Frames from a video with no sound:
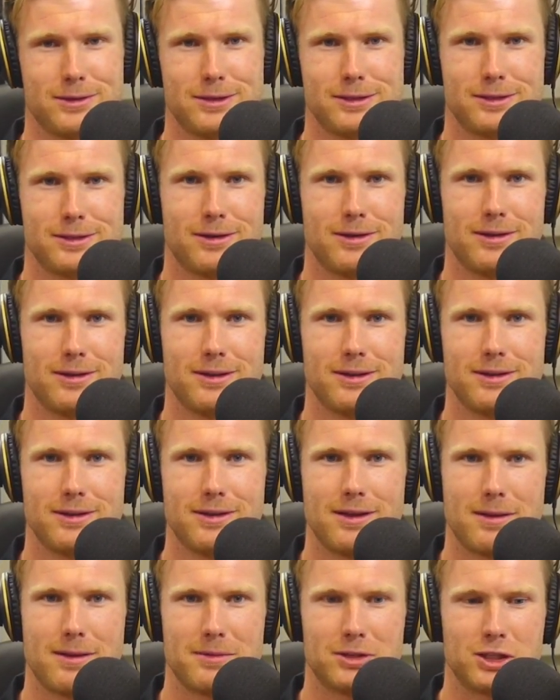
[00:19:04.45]
so
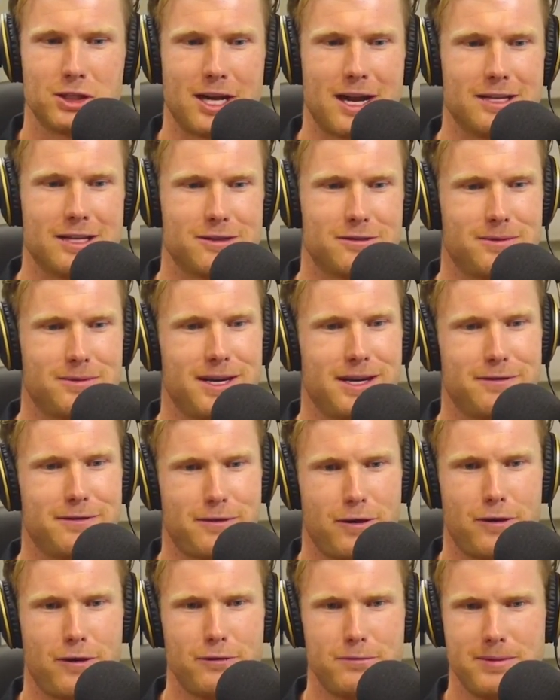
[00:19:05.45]
I'm a chance of being
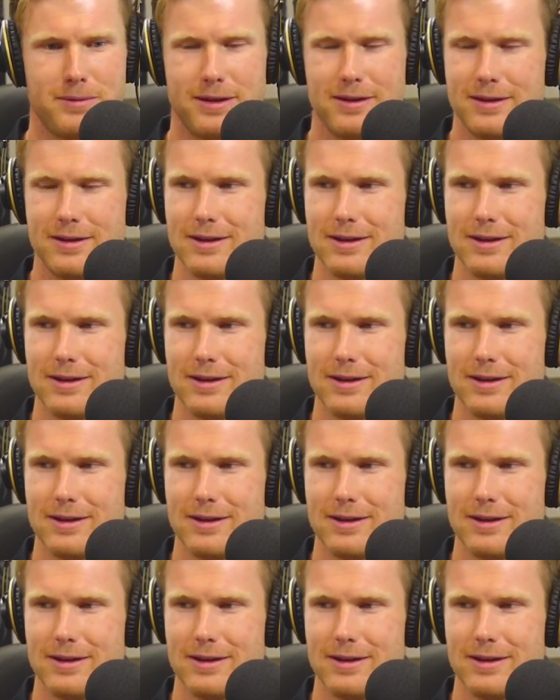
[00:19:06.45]
involved, but